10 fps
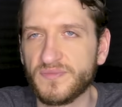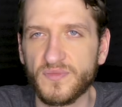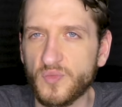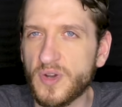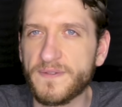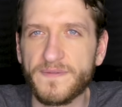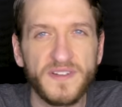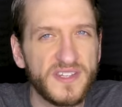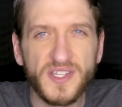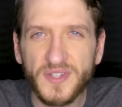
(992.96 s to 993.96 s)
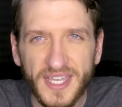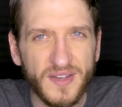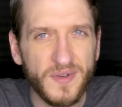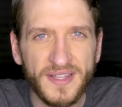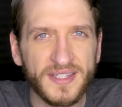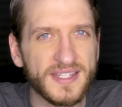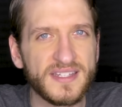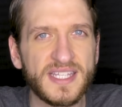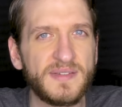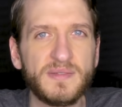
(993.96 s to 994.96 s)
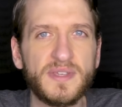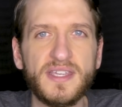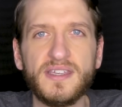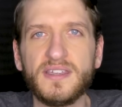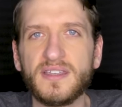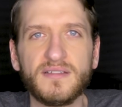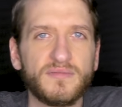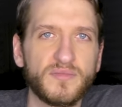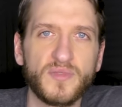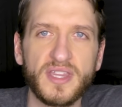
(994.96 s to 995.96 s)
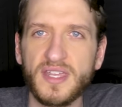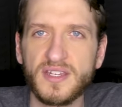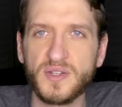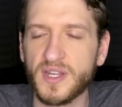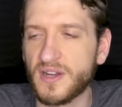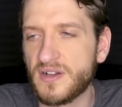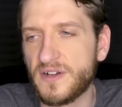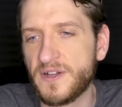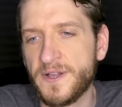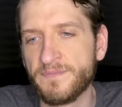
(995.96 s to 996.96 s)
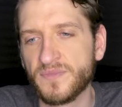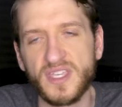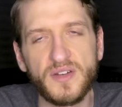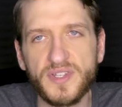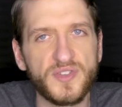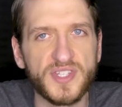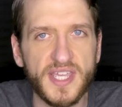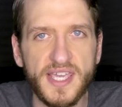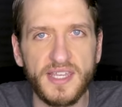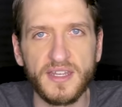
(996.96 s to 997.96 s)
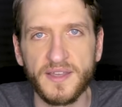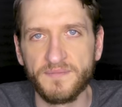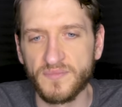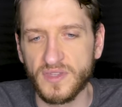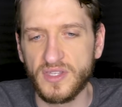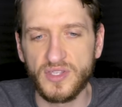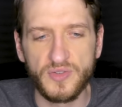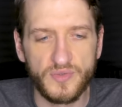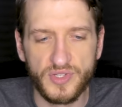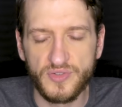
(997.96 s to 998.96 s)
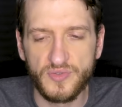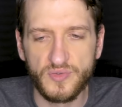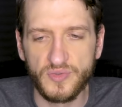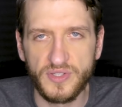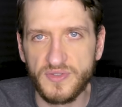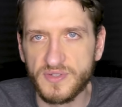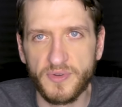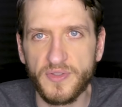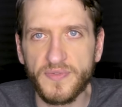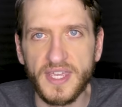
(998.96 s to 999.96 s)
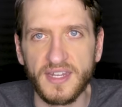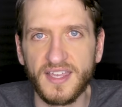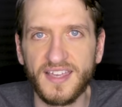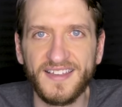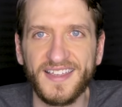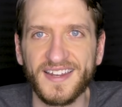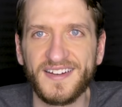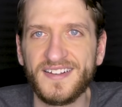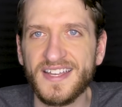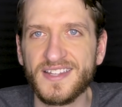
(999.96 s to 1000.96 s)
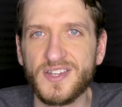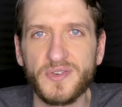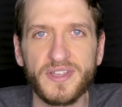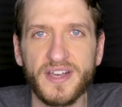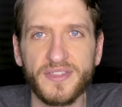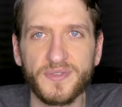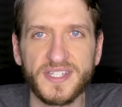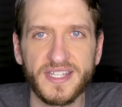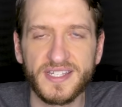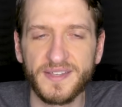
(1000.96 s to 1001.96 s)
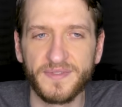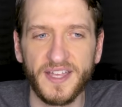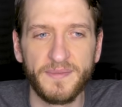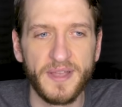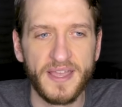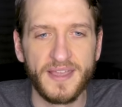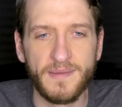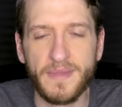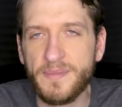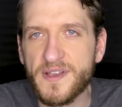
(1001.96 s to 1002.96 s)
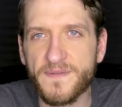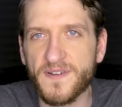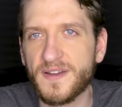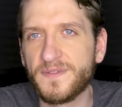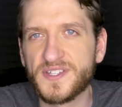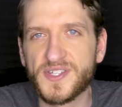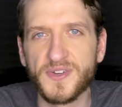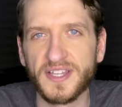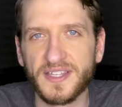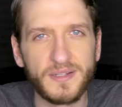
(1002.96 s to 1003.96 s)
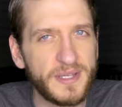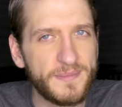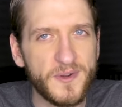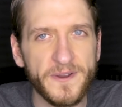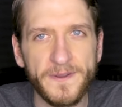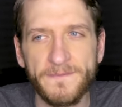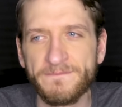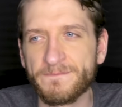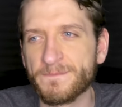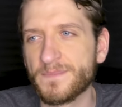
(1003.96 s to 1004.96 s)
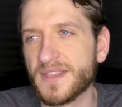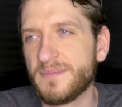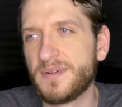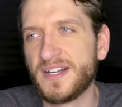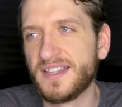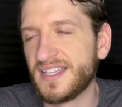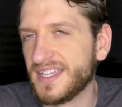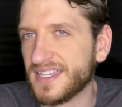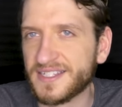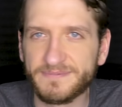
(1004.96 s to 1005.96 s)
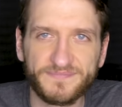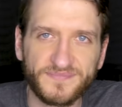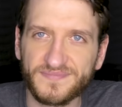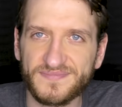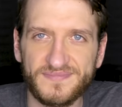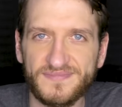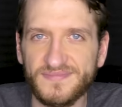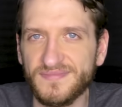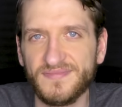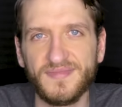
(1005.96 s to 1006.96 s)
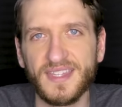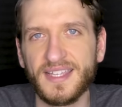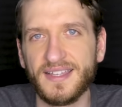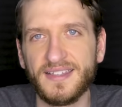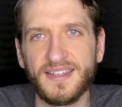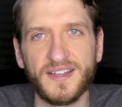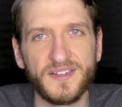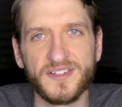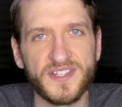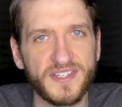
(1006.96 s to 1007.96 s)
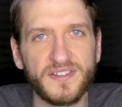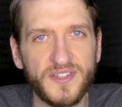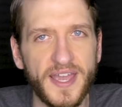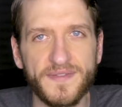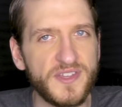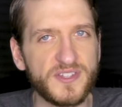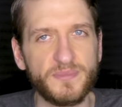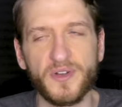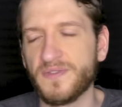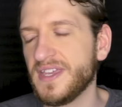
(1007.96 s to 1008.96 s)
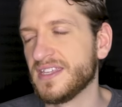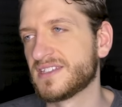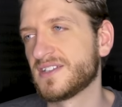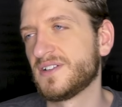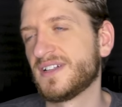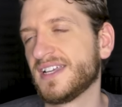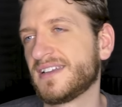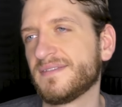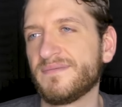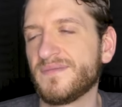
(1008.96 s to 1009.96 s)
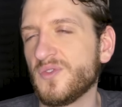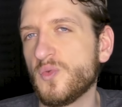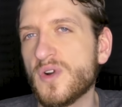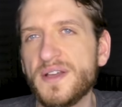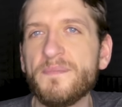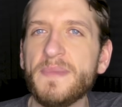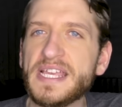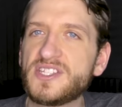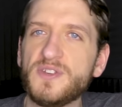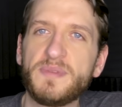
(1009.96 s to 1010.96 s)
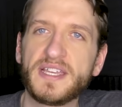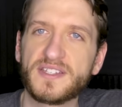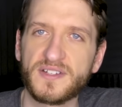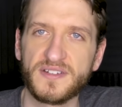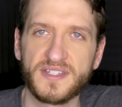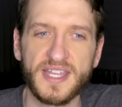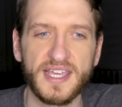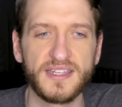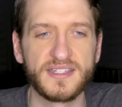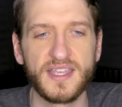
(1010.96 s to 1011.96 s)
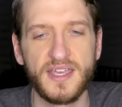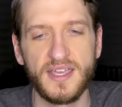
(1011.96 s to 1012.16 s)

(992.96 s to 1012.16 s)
what foot do you kick with doesn't seem to be related to it at all. You know, when you skate, you do use both feet, you know, to do a, a 360 flip. Maybe your front foot's doing a little bit more, but like, you know, you're still, you have to use both feet. So, like, what makes you pick a certain stance?